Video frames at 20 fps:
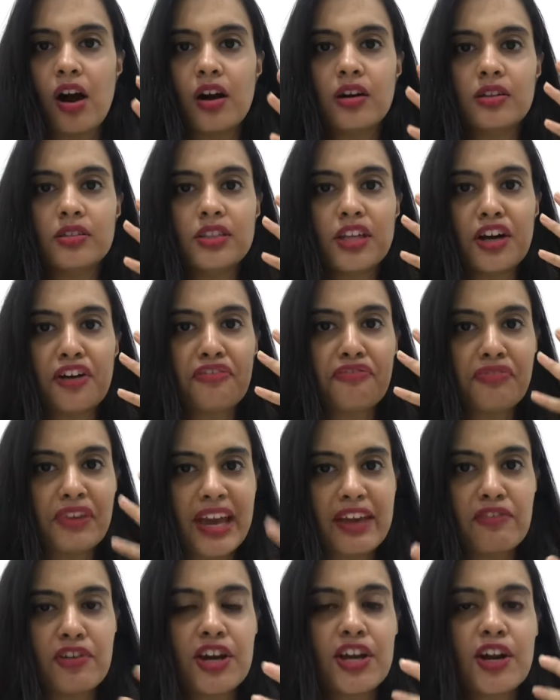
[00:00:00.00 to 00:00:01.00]
the
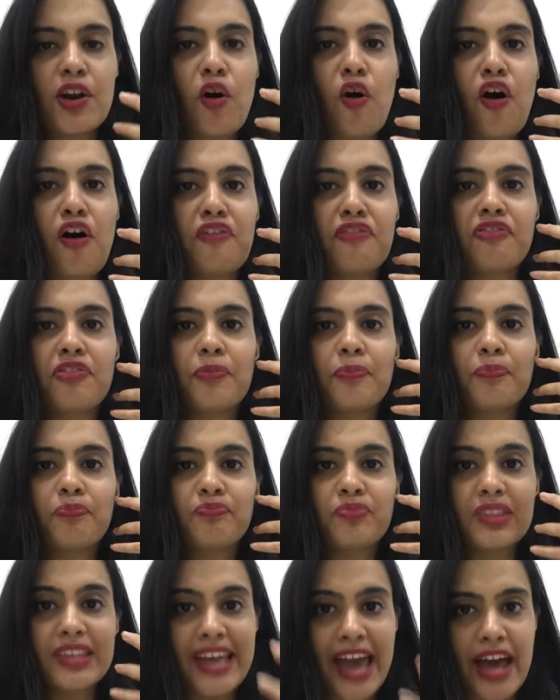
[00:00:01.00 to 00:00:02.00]
flavor of
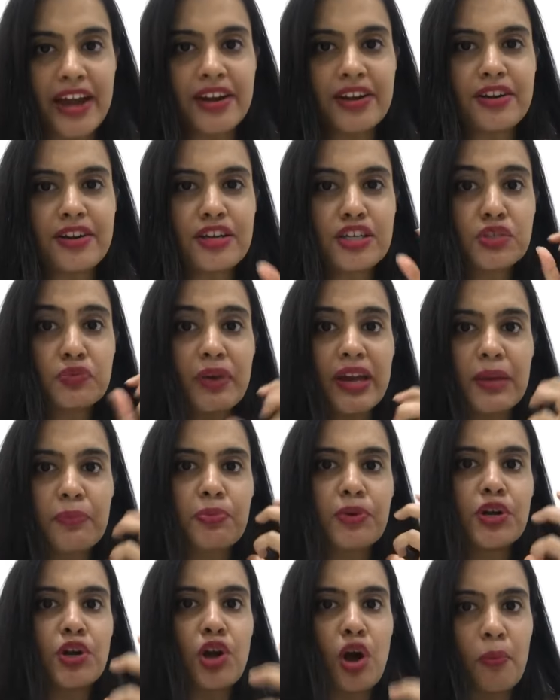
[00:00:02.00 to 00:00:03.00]
carrot is very
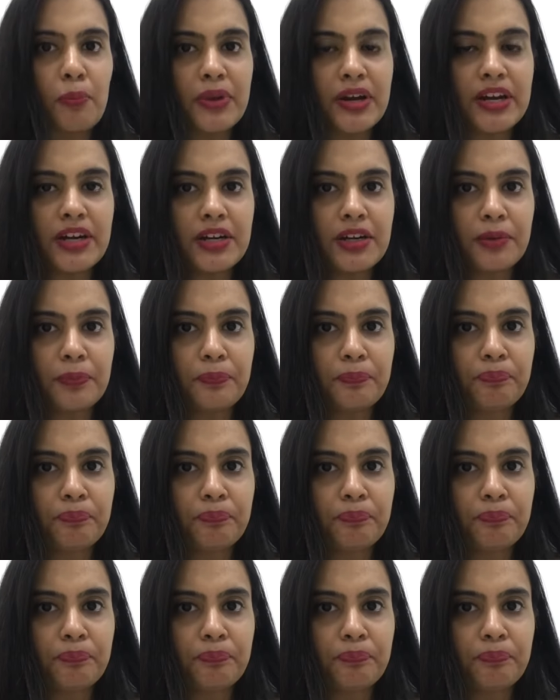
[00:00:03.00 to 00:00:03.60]
predominant.